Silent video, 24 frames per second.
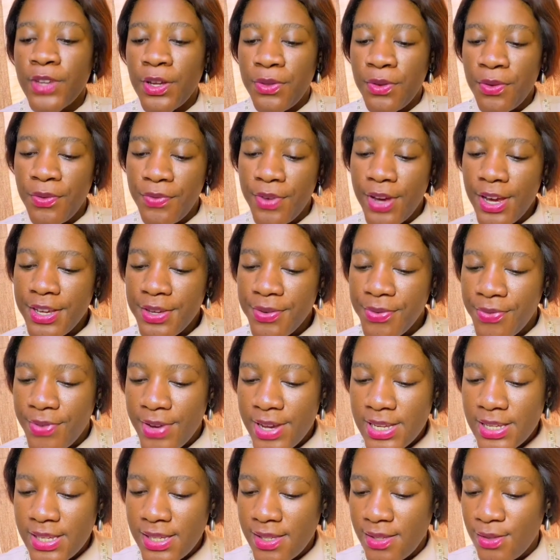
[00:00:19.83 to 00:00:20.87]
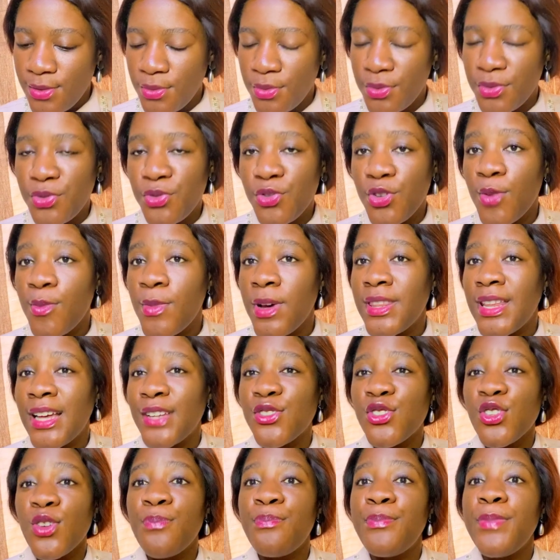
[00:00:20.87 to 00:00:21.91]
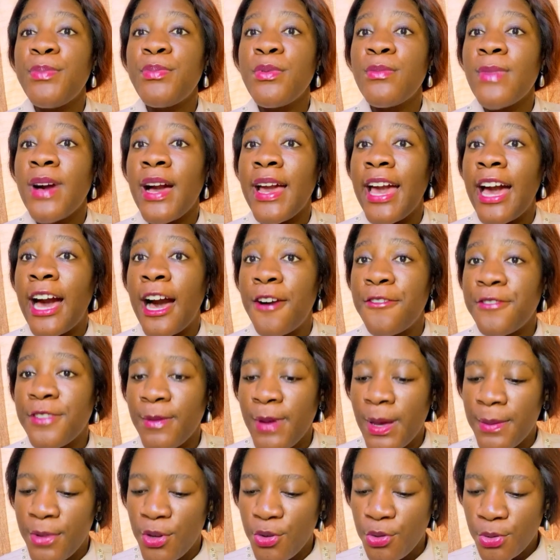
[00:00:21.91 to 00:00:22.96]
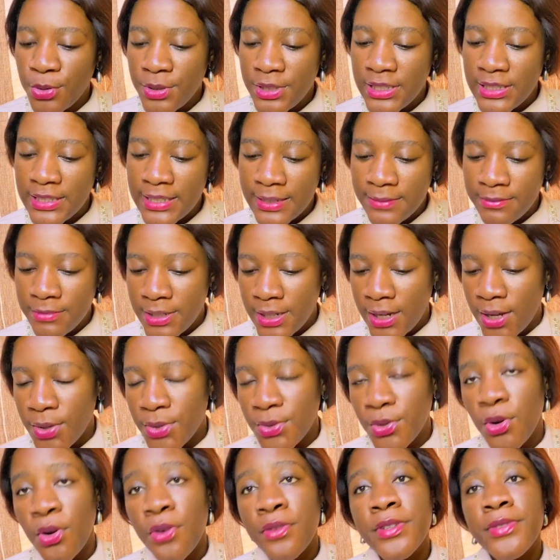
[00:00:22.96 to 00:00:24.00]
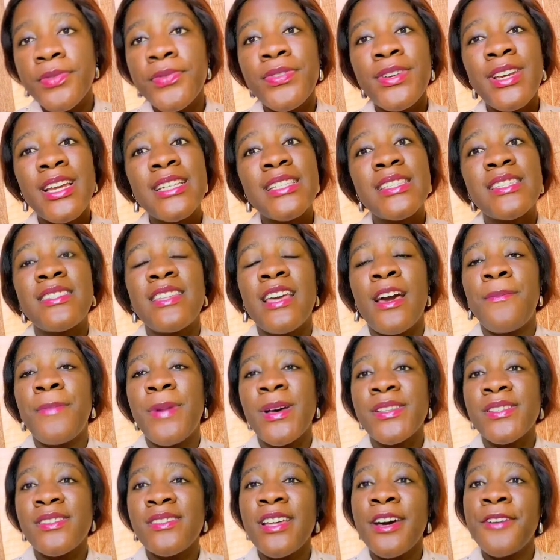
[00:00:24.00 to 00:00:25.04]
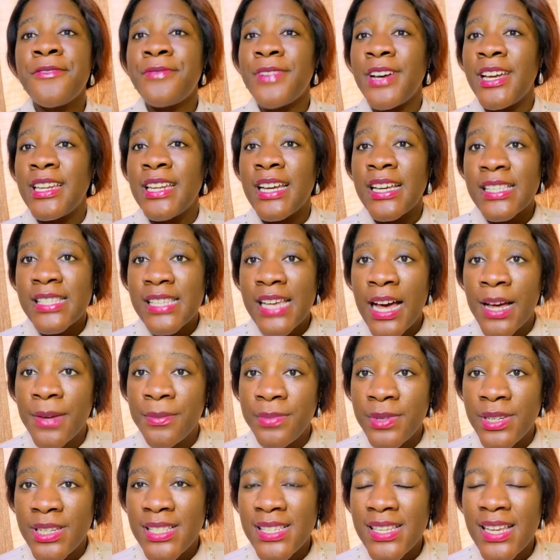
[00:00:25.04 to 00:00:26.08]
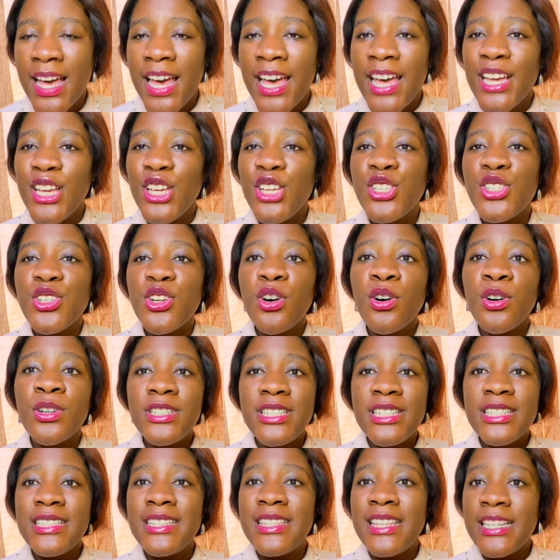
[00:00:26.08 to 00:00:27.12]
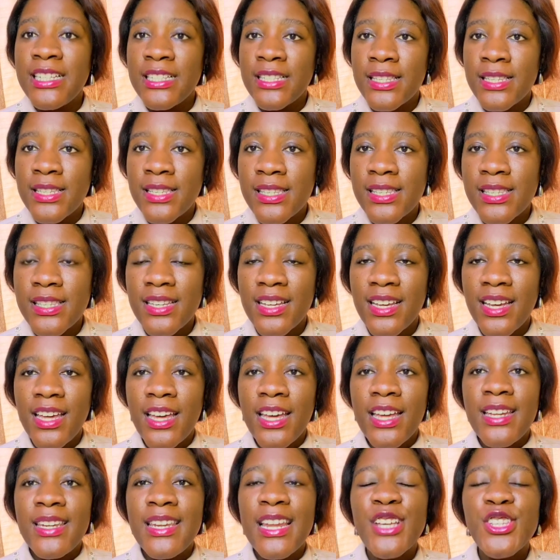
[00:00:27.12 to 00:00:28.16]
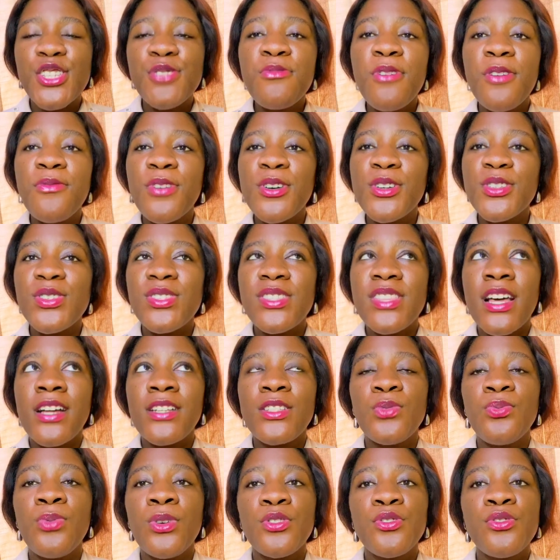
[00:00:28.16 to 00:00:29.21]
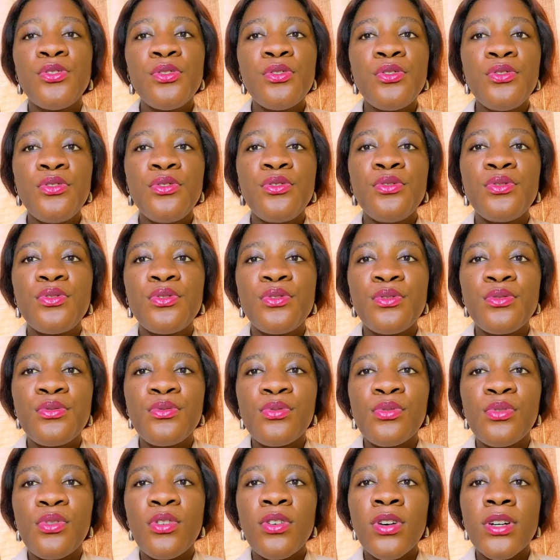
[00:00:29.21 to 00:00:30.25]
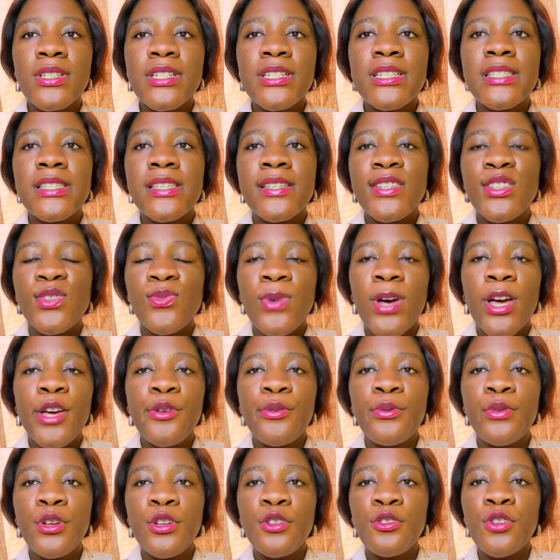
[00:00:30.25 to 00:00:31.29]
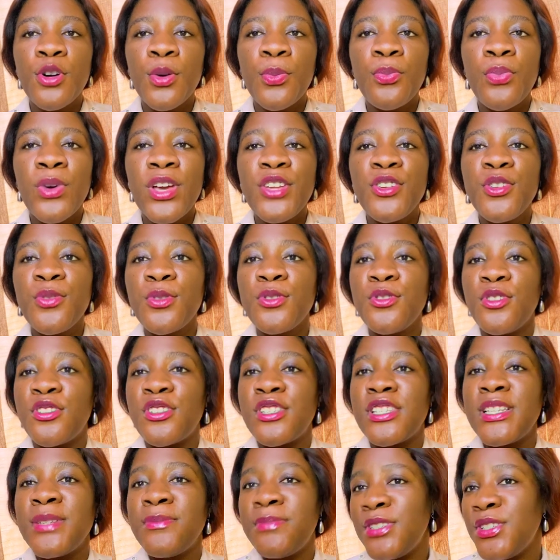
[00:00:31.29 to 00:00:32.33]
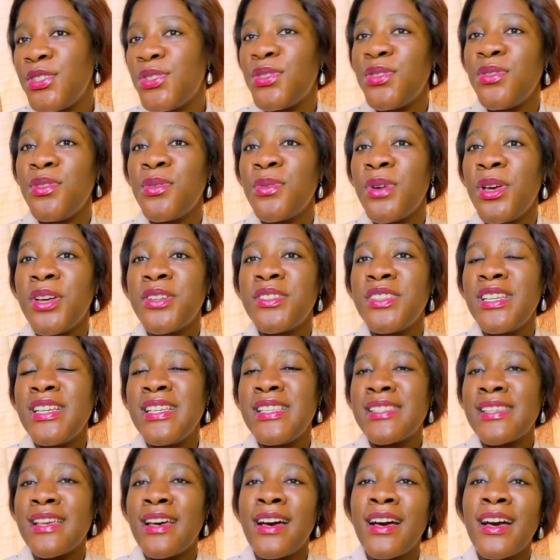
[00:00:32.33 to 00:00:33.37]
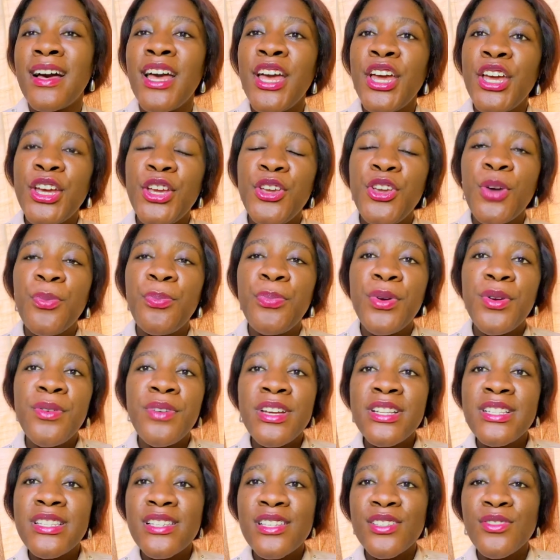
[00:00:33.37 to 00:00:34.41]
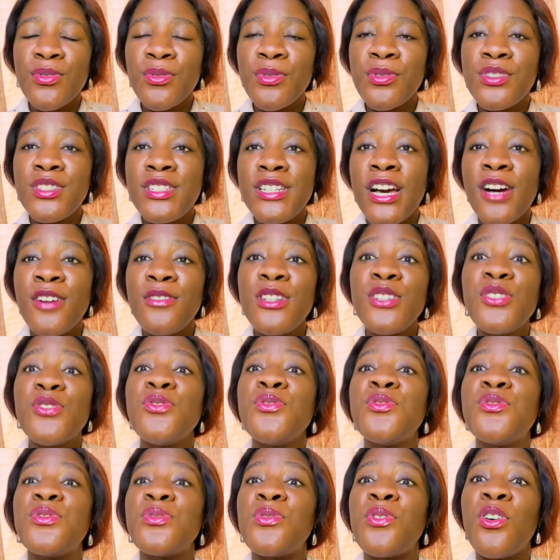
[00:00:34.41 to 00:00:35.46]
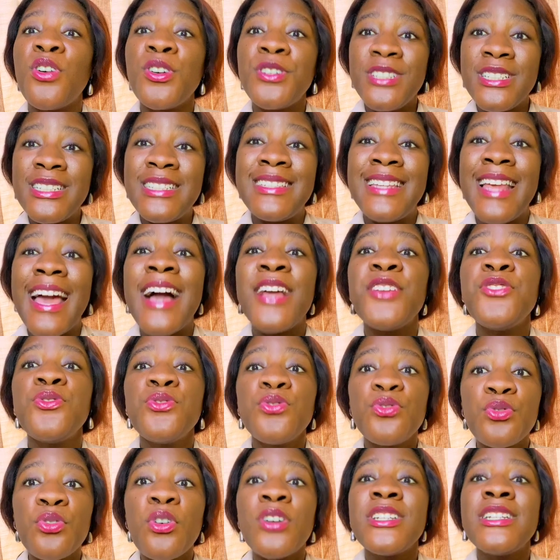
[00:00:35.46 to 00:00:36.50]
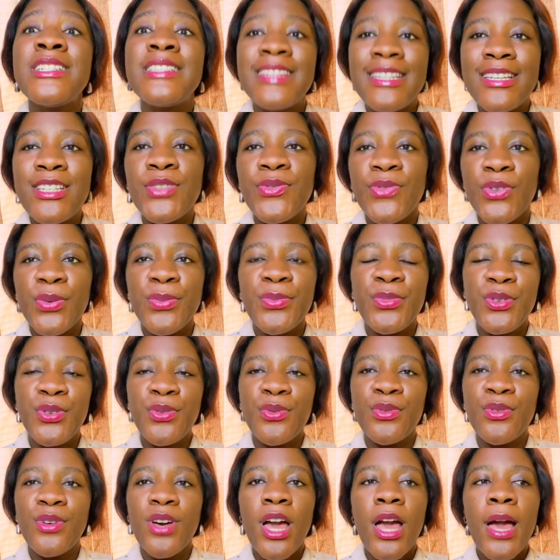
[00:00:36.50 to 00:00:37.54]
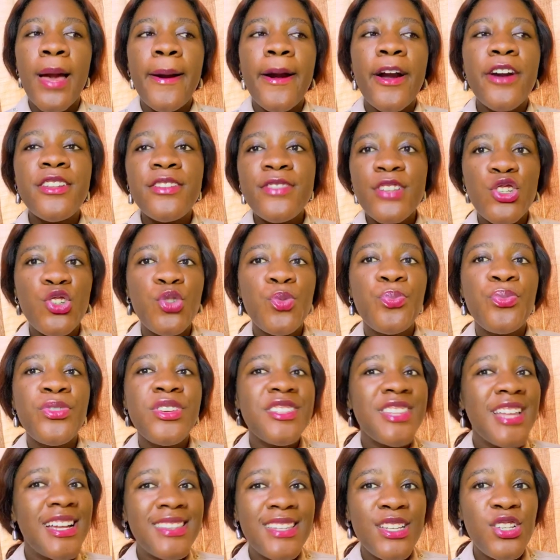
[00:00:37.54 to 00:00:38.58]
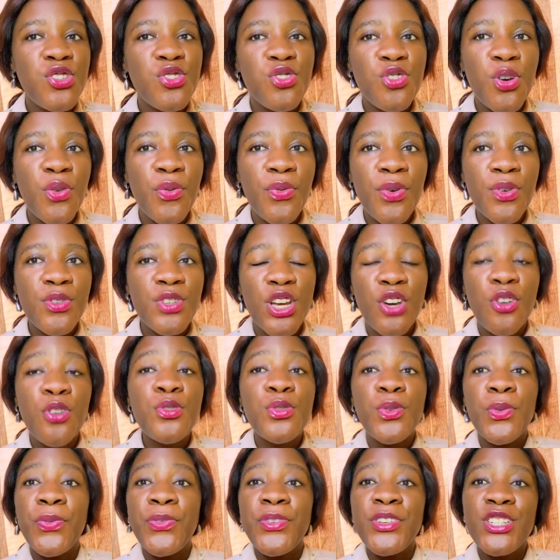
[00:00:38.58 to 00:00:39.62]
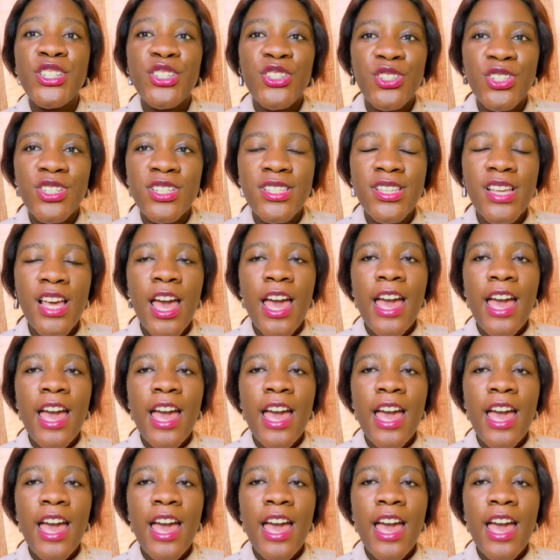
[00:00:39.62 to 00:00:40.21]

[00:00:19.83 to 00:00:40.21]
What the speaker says: The very first, you know, trauma that some people might have that might be holding them down or reflecting their personal finance habit is hoarding things. There are some of us that we're so used to hoarding things by growing up, where you don't want your siblings to know where your things are. Your parents, you know, they're always used to hoarding, they are used to hoarding things from you. Because if they should bring that thing to your front, you're going to finish it.